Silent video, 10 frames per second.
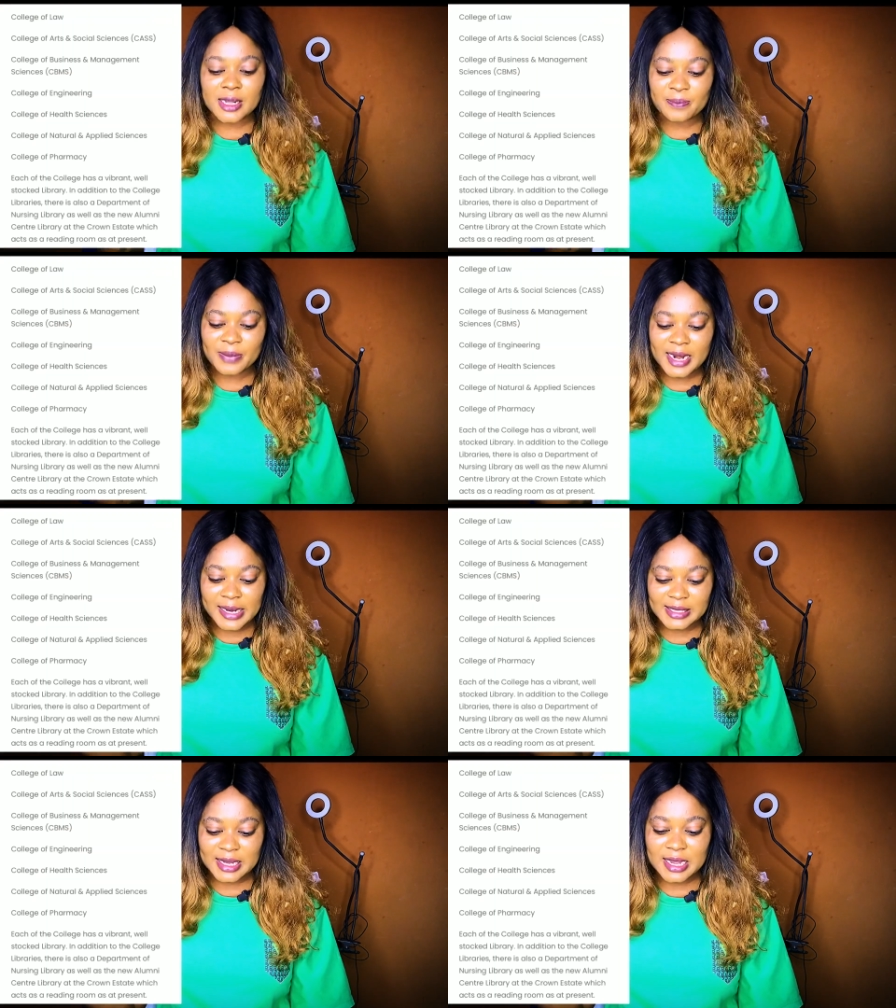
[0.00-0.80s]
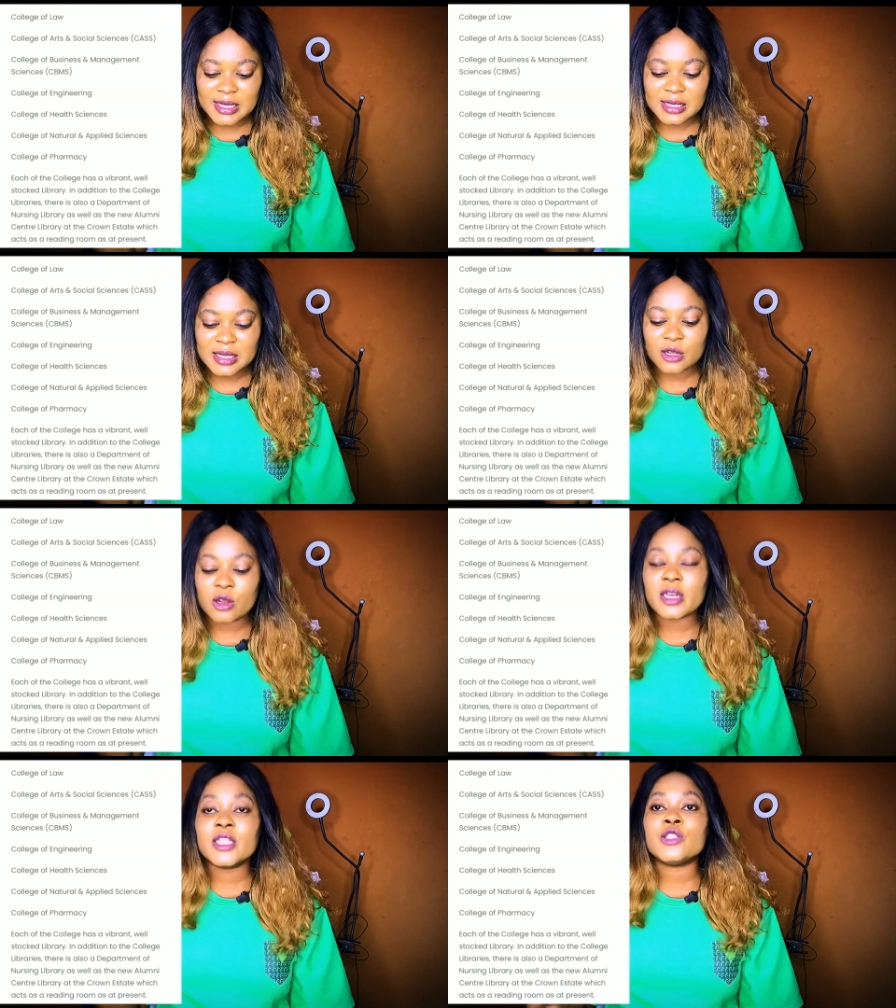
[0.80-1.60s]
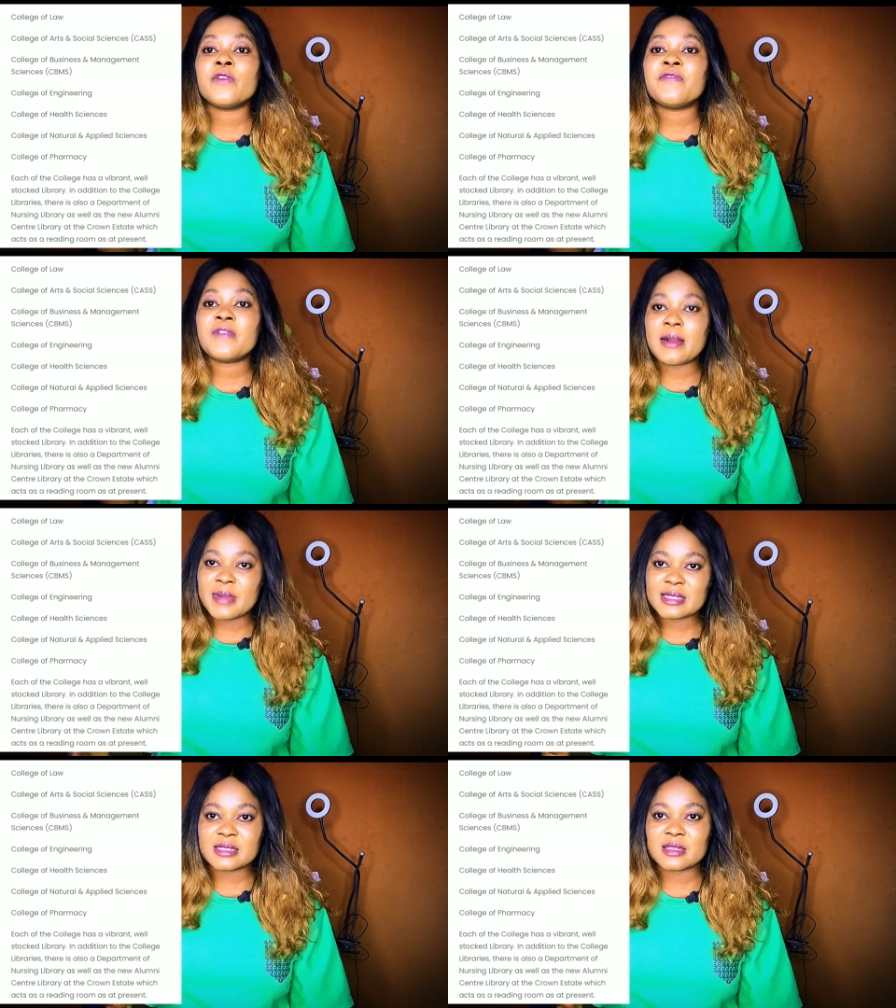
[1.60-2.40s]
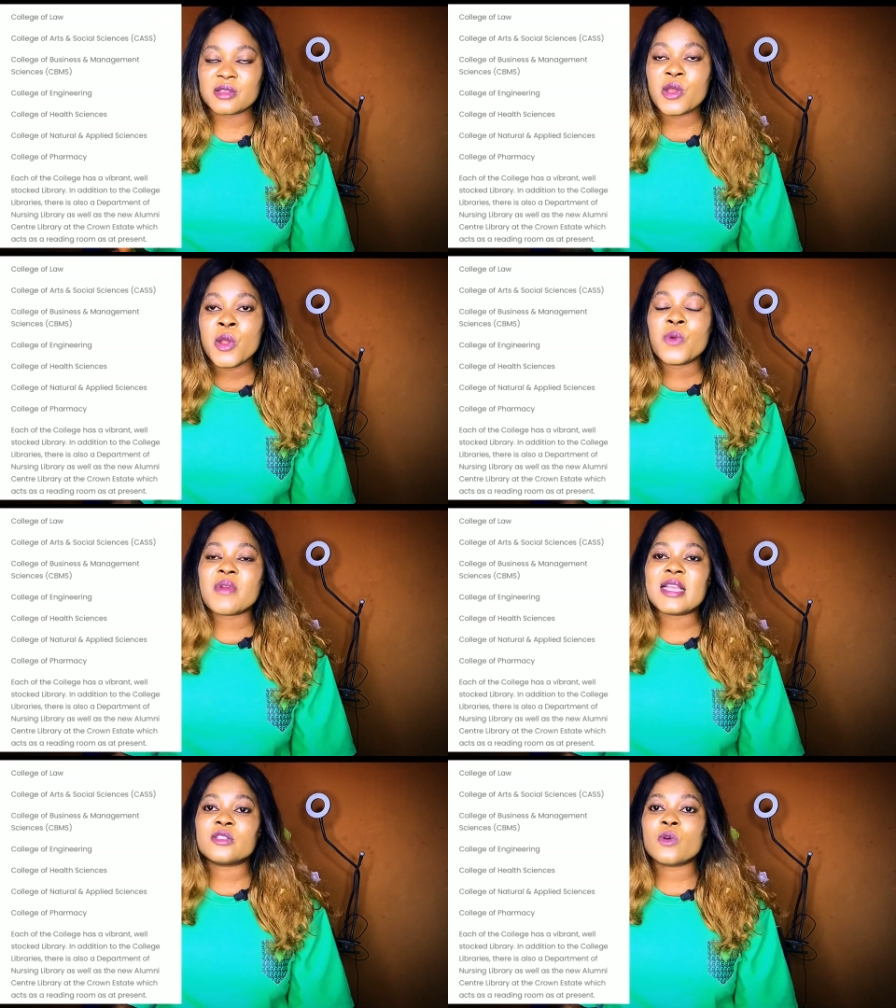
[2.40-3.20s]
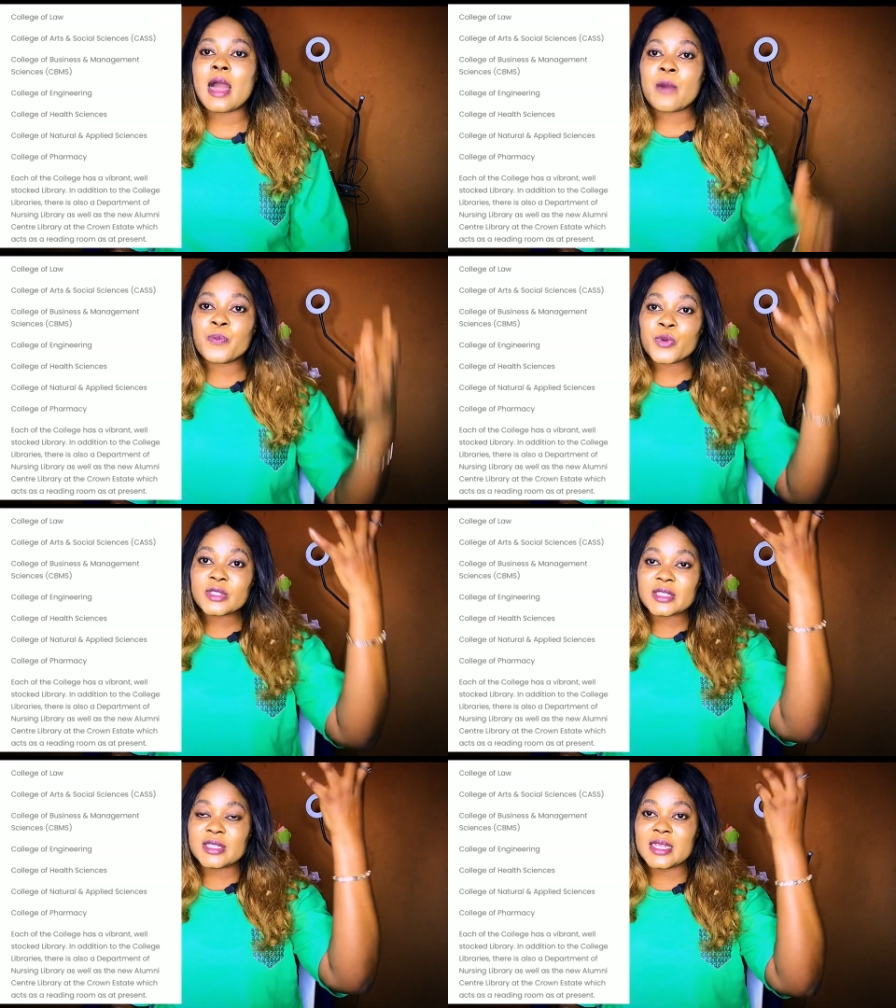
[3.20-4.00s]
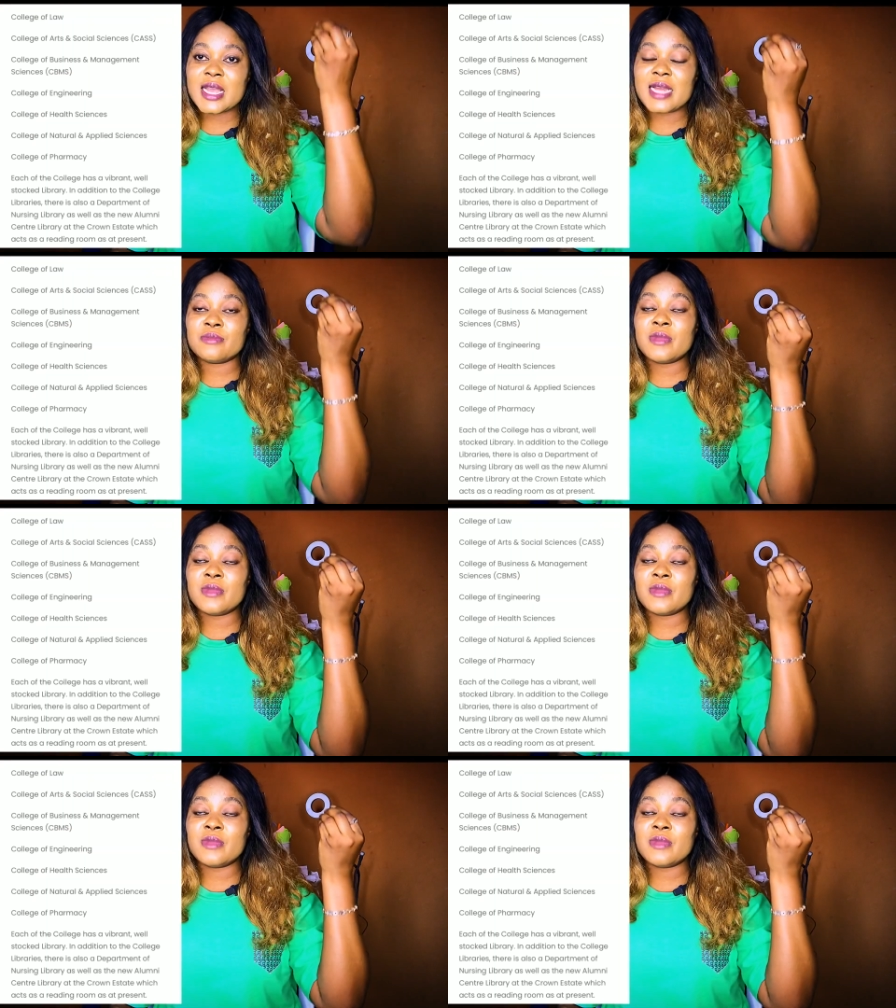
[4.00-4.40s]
and Applied Sciences, and College of Pharmacy, right? So I'll put the